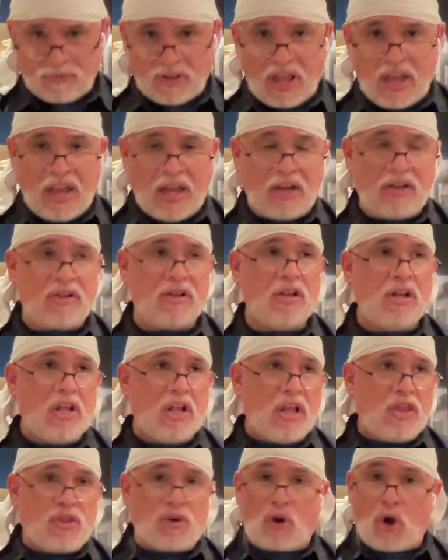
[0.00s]
And
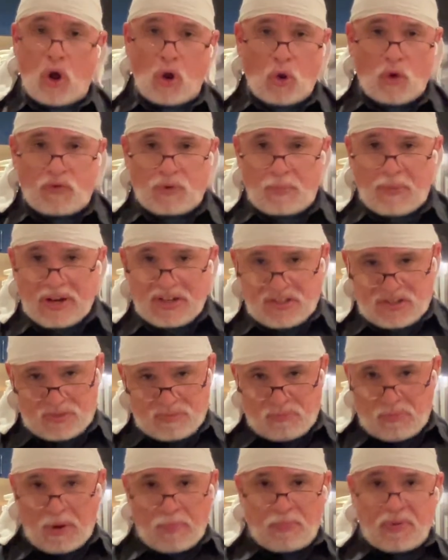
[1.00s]
they're all over my
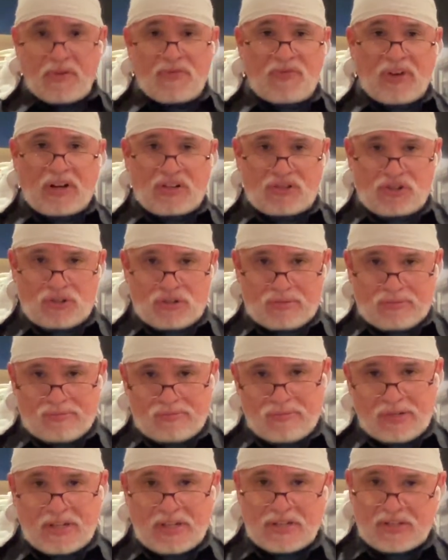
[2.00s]
prefecture
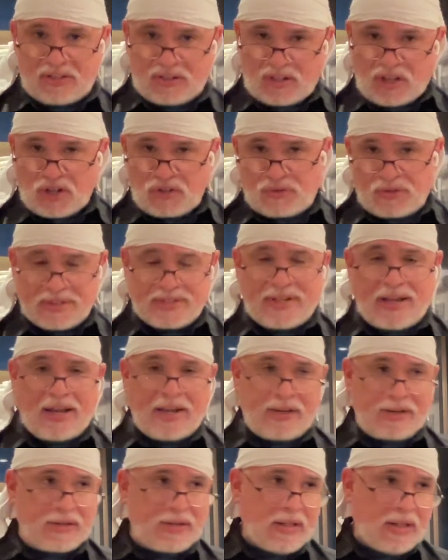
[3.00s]
because it's
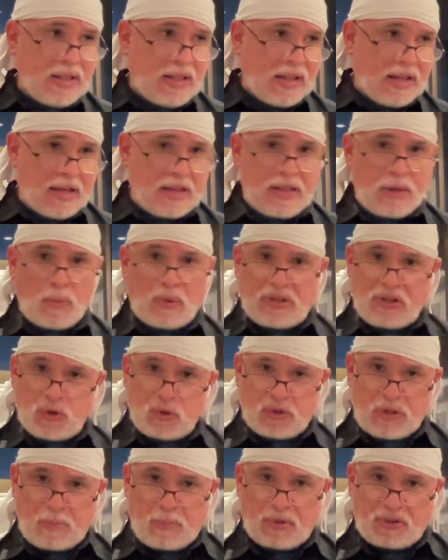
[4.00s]
countryside. And what they do
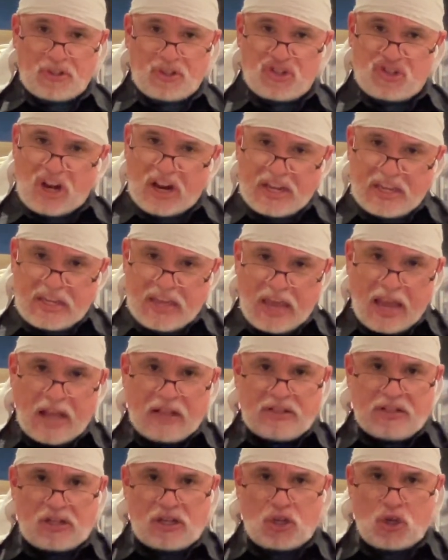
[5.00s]
is they put these
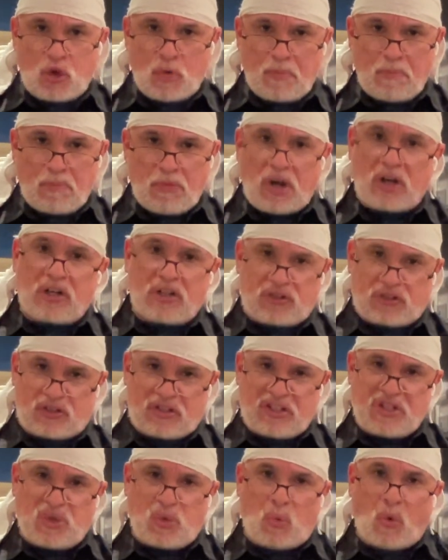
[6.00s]
gigantic, humongous
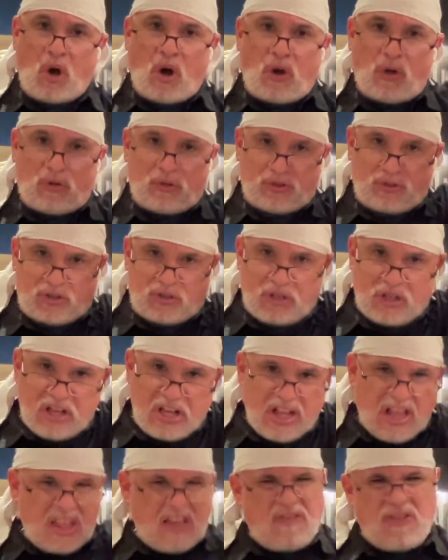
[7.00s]
steel walls.
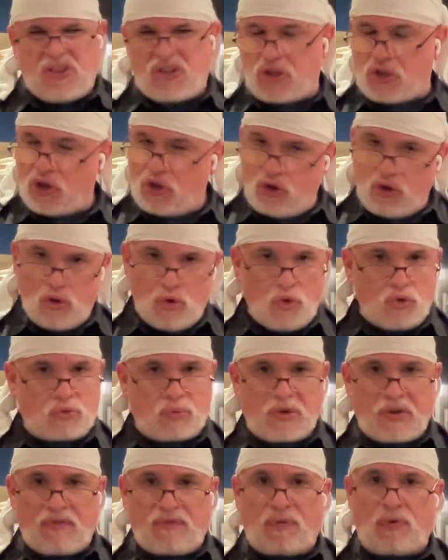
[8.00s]
They have these huge
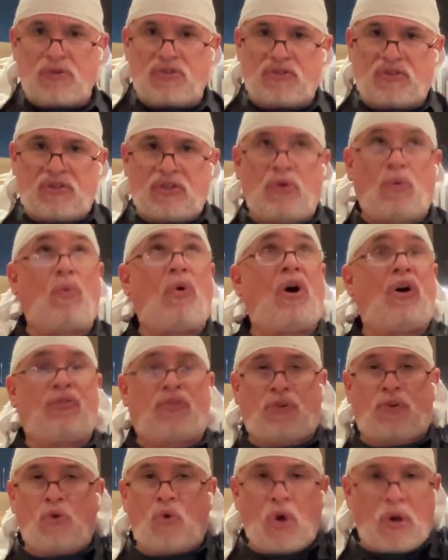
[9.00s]
reinforced steel walls
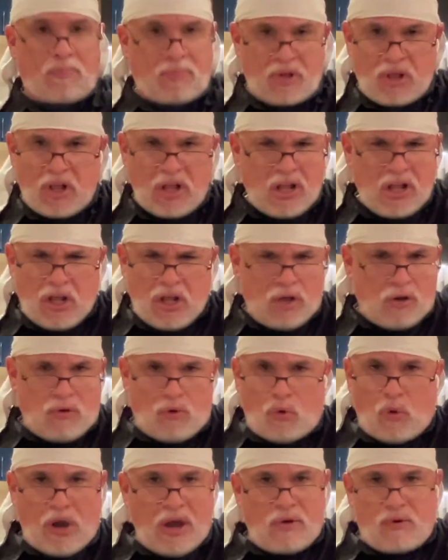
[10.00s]
that go up,
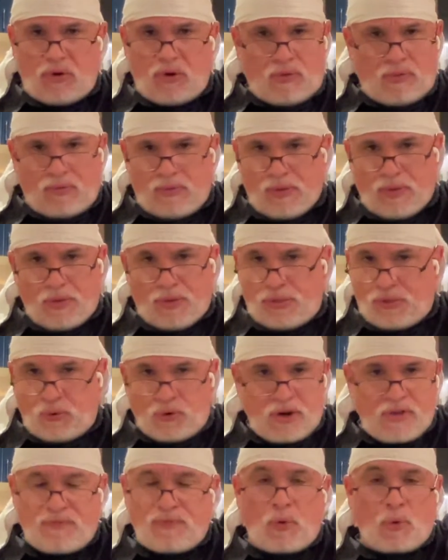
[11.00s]
I don't know,
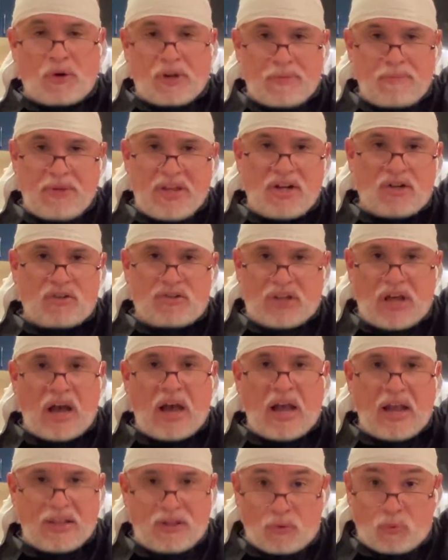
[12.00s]
30, 40 meters
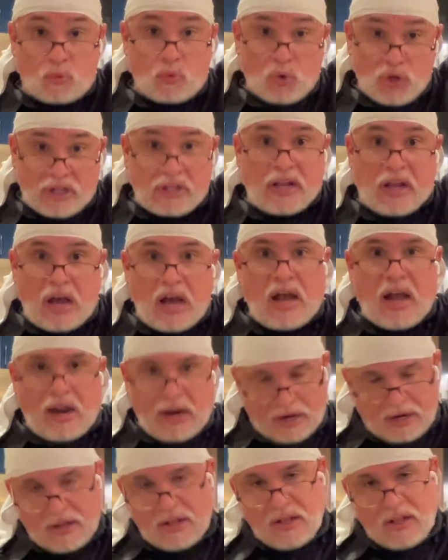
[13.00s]
high. They're really
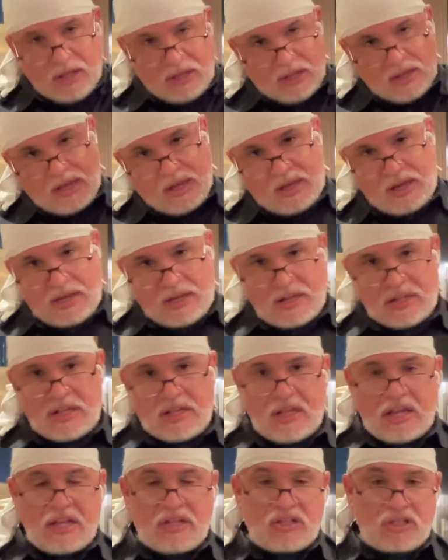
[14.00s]
high. And
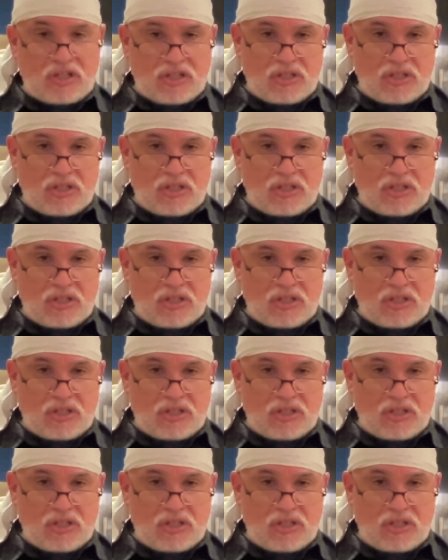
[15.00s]
then they're